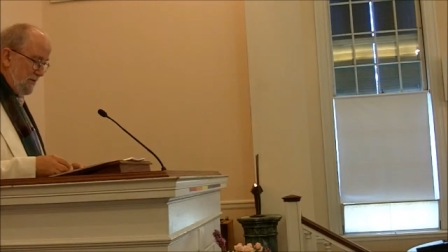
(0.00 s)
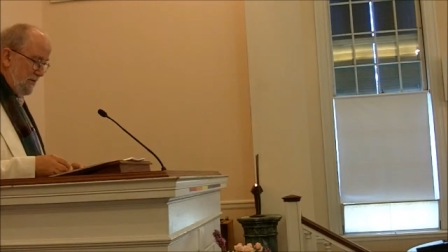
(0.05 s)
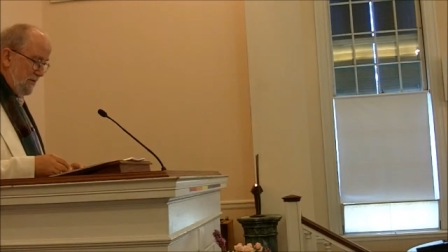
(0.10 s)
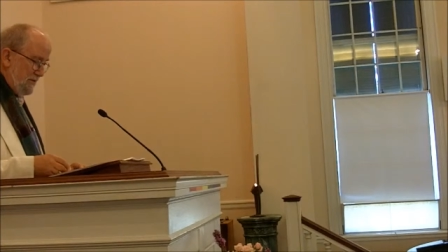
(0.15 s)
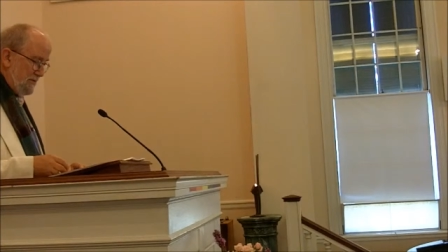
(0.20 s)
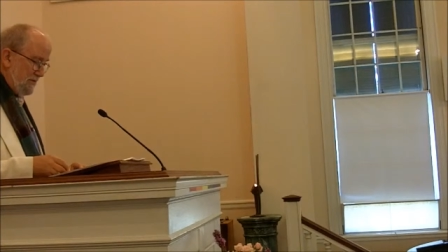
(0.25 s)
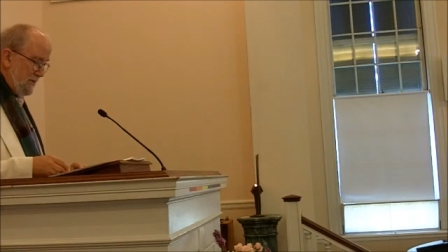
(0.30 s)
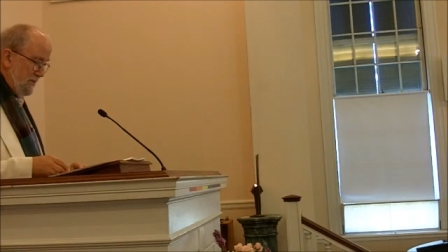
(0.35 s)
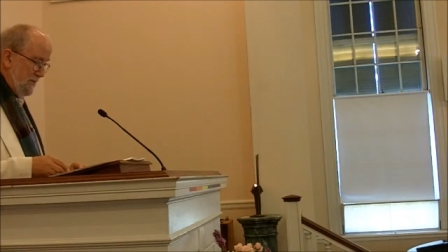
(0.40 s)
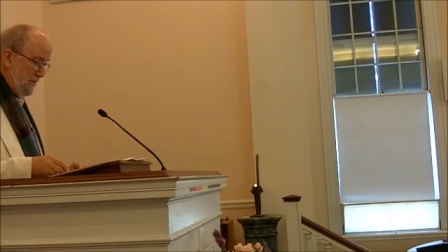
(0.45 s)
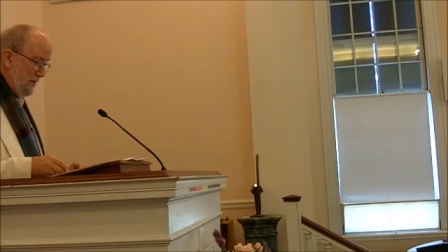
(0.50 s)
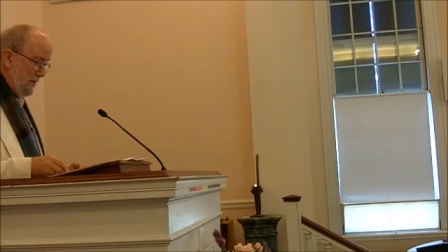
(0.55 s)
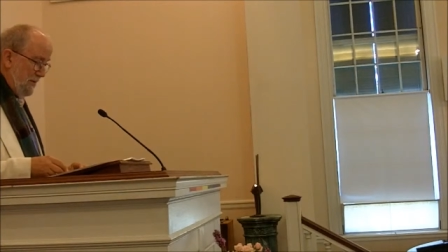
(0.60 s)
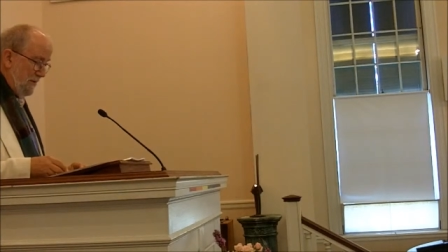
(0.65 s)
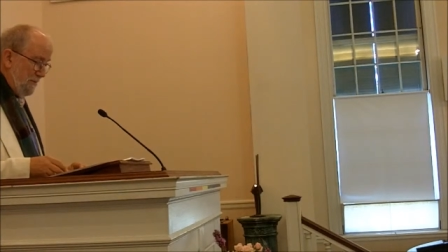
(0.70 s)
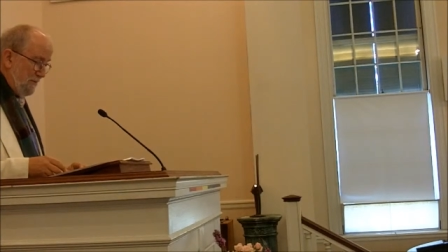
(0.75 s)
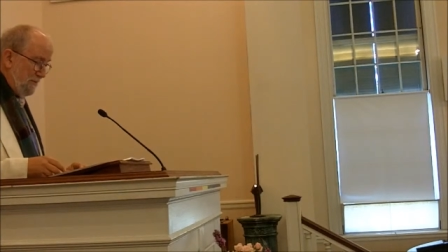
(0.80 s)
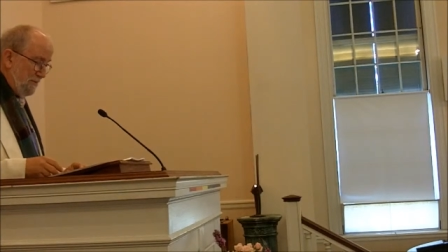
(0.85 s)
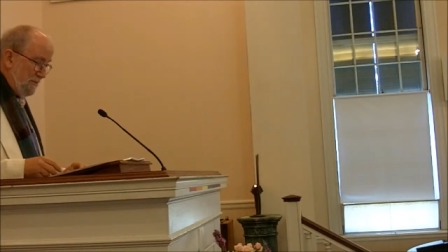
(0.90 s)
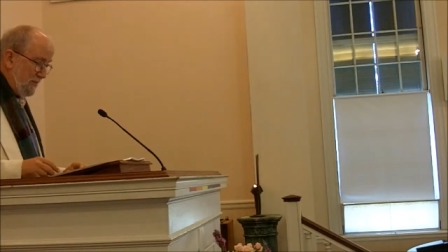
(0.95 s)
largely
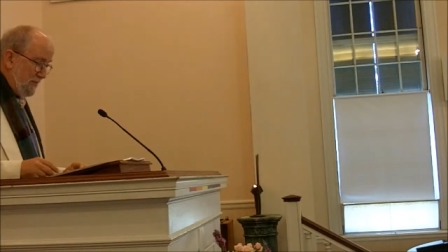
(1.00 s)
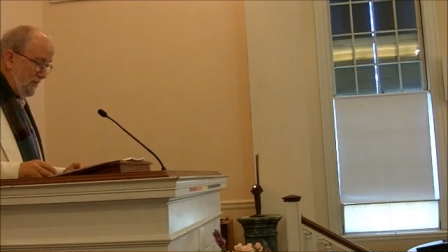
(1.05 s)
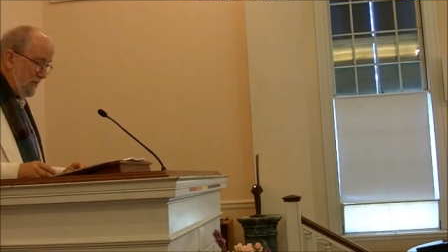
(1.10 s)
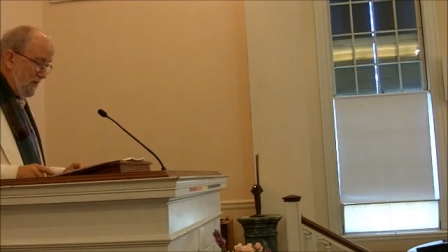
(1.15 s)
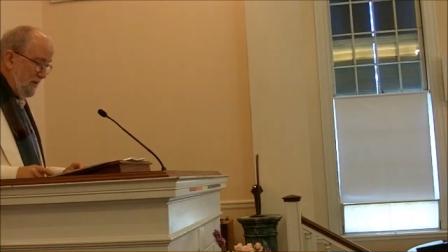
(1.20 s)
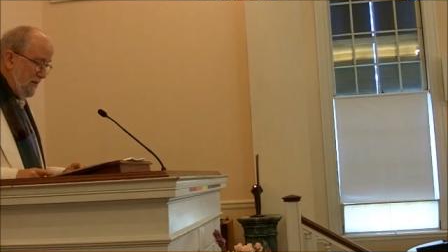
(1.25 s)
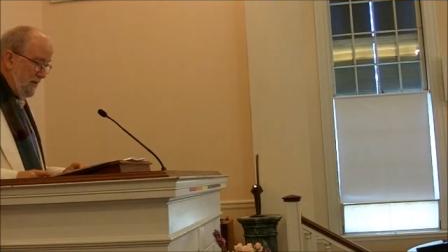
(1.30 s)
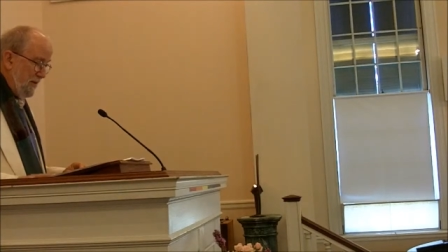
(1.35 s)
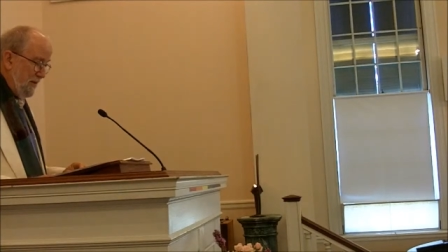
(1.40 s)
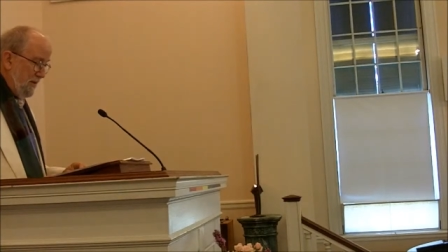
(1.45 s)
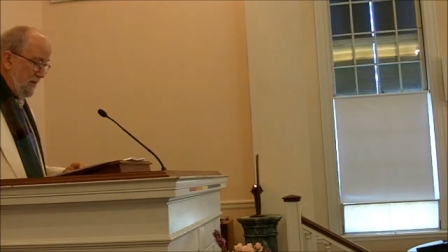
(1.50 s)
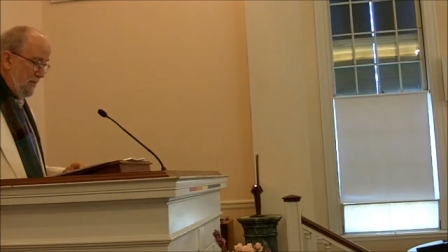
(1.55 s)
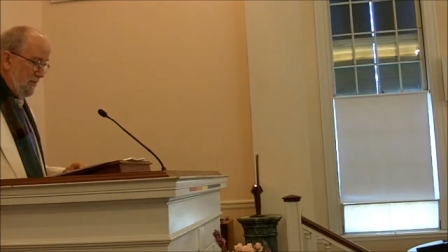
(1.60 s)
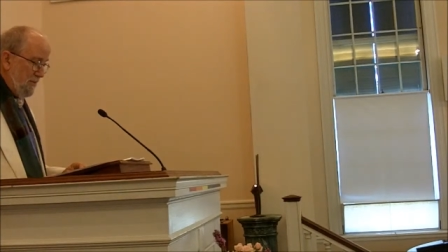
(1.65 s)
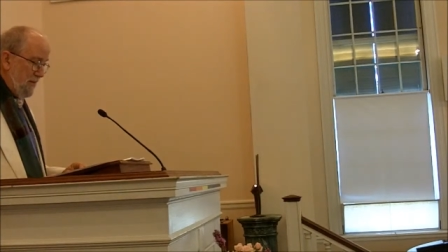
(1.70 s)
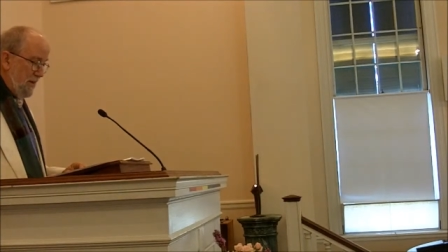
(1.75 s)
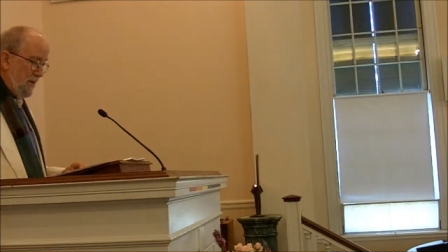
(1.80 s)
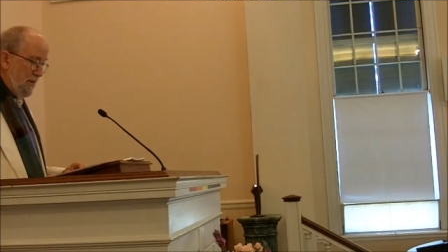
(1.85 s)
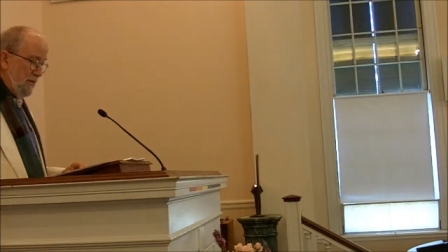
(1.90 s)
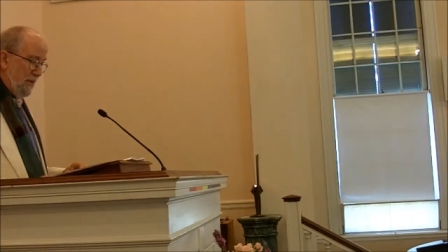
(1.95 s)
about.
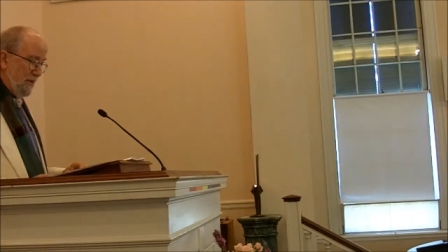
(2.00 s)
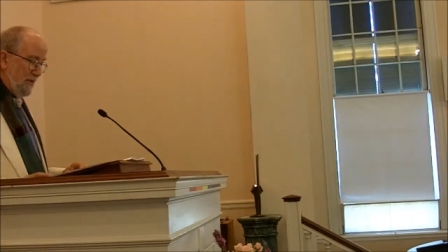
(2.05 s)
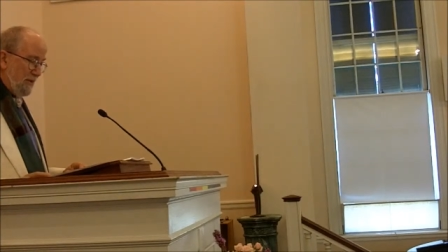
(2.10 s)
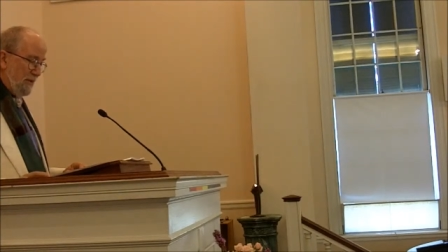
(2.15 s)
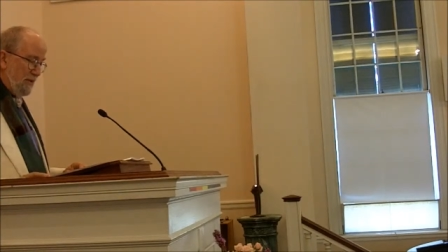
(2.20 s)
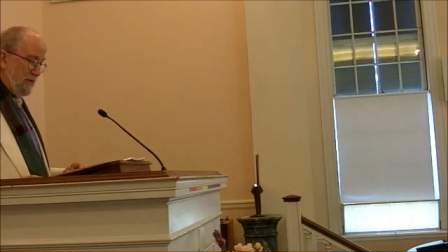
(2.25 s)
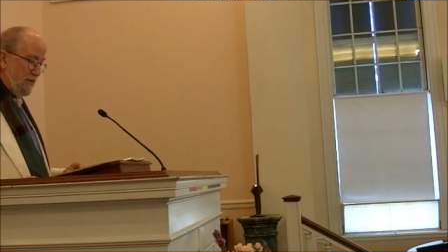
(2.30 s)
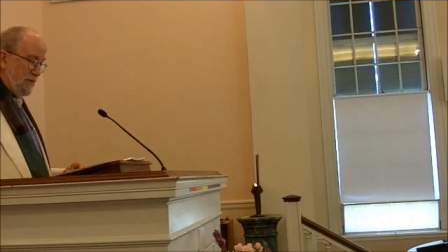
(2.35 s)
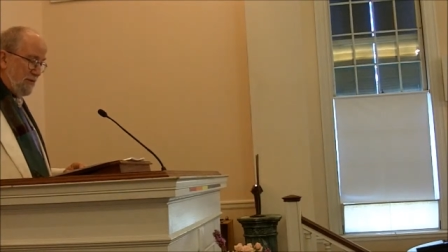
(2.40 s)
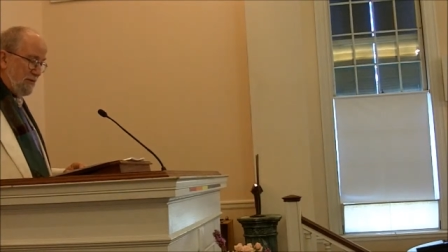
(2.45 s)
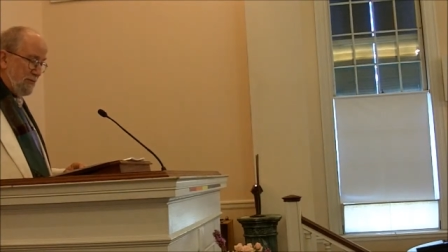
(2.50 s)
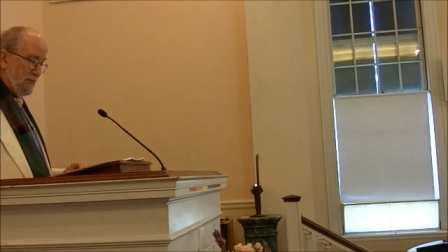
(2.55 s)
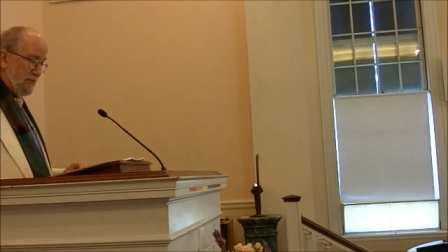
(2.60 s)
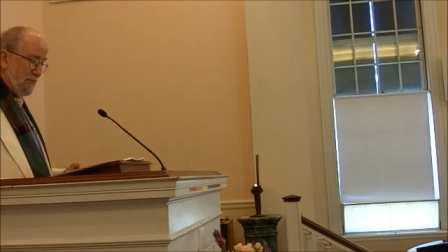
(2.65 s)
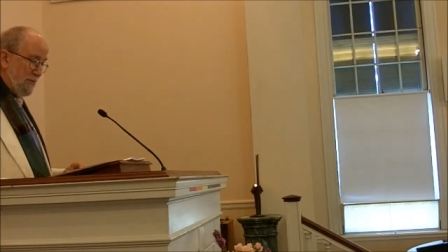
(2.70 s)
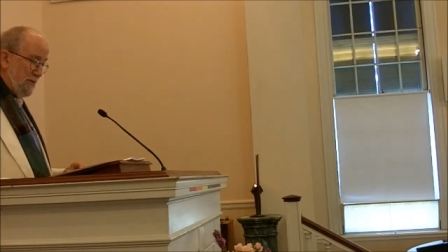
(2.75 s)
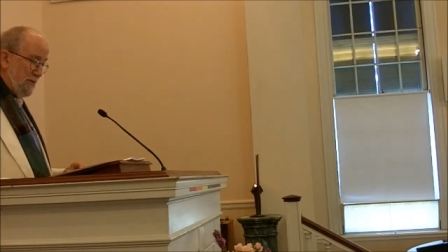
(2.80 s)
Meriwether Lewis was